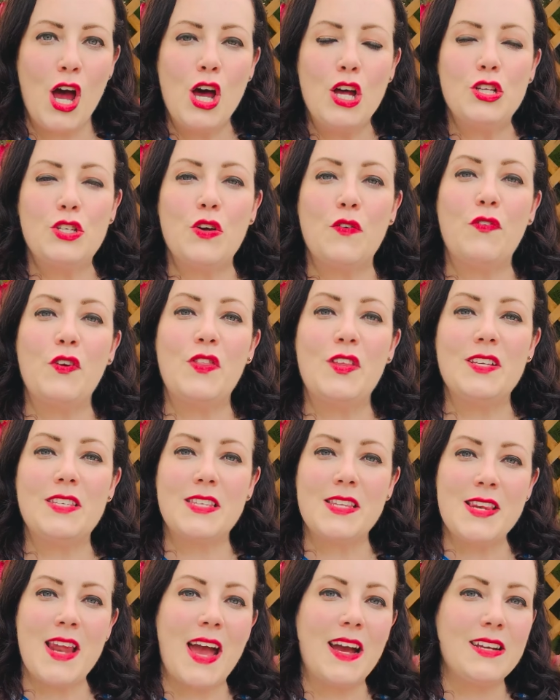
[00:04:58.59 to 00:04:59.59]
So for this
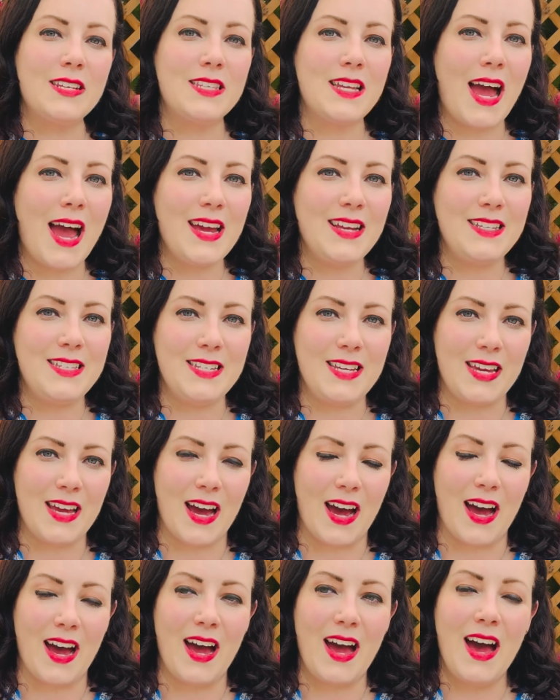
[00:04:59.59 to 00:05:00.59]
next
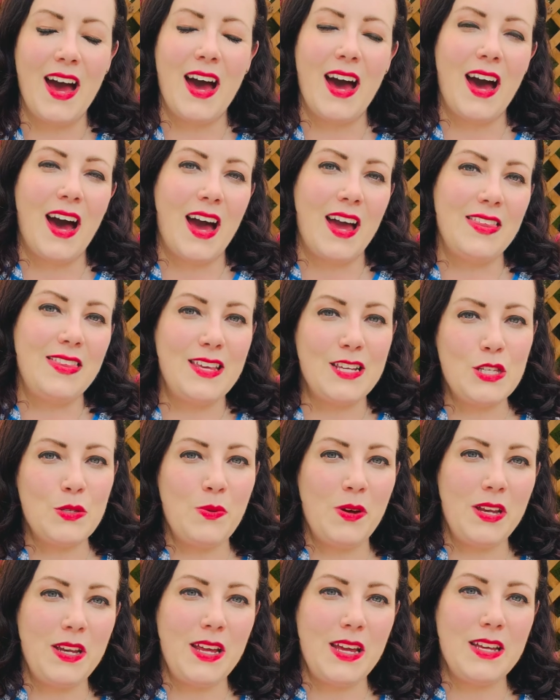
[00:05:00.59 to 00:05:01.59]
idea, this
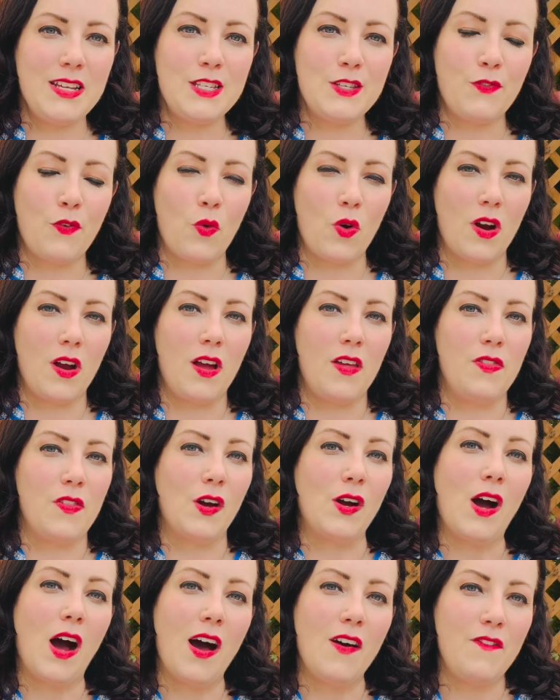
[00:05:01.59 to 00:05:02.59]
one is for the
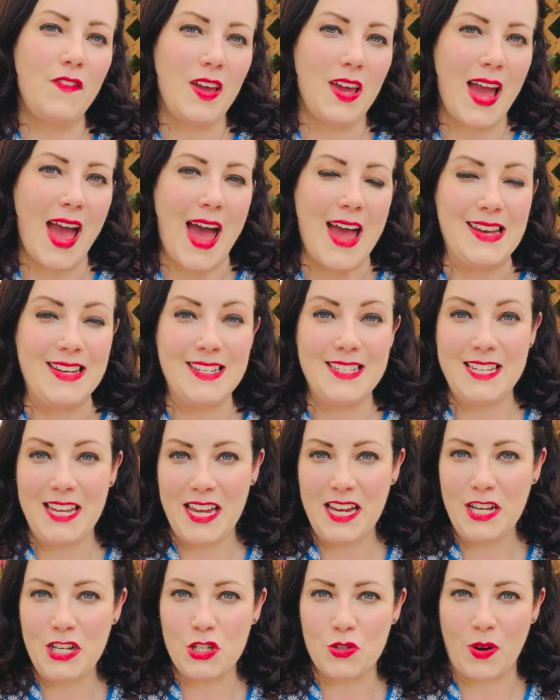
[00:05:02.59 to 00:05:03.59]
coffee and
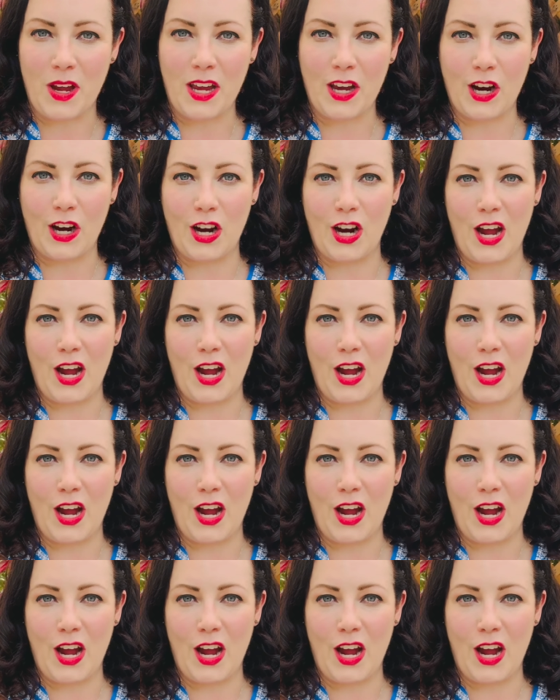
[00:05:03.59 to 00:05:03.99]
tea drinker